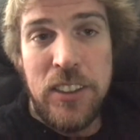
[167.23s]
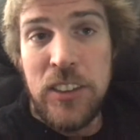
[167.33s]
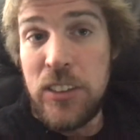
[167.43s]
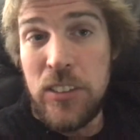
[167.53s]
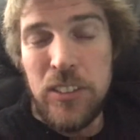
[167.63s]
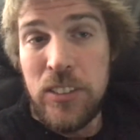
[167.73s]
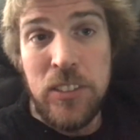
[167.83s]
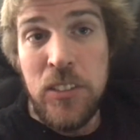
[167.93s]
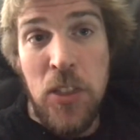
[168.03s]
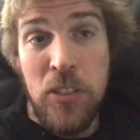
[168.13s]
just
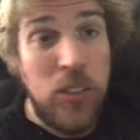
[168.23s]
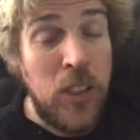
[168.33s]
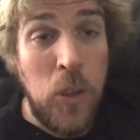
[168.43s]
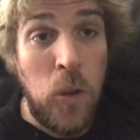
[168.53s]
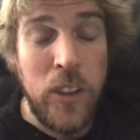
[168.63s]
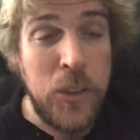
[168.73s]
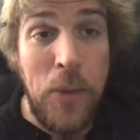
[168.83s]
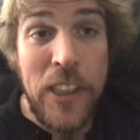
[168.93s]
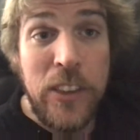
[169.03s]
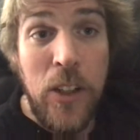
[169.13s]
threw the torque
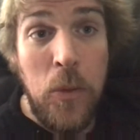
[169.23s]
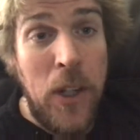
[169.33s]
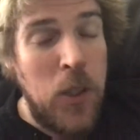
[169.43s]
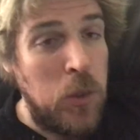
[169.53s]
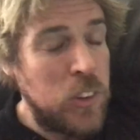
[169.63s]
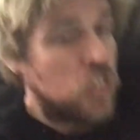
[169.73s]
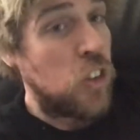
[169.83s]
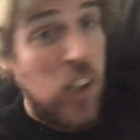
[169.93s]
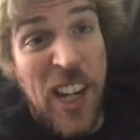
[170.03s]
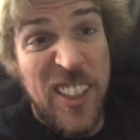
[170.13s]
specs out of the window and just
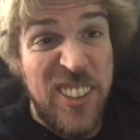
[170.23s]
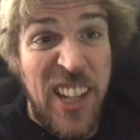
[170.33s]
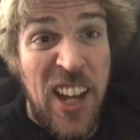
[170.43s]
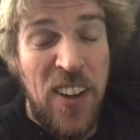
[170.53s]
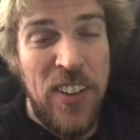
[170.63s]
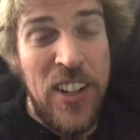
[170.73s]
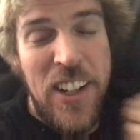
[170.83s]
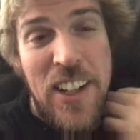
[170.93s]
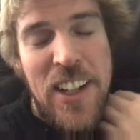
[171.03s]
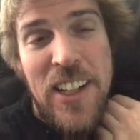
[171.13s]
cranked her down.
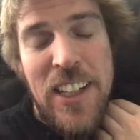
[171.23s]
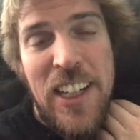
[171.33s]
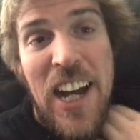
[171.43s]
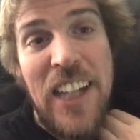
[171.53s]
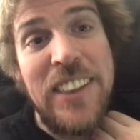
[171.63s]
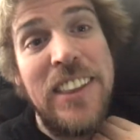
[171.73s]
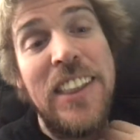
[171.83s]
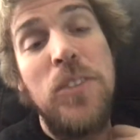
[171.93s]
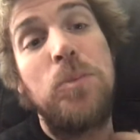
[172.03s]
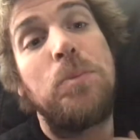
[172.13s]
And it
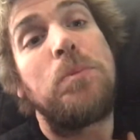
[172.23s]
lasted.